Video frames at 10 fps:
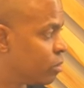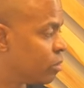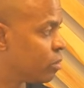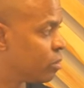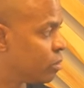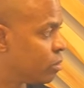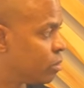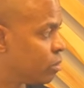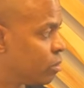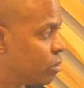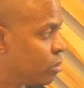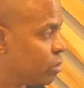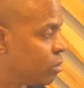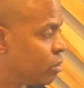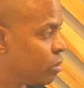And I wondered,
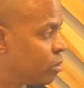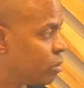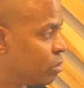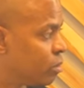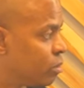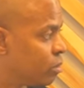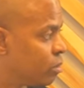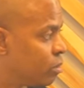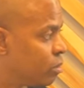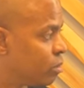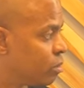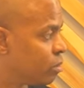who else did they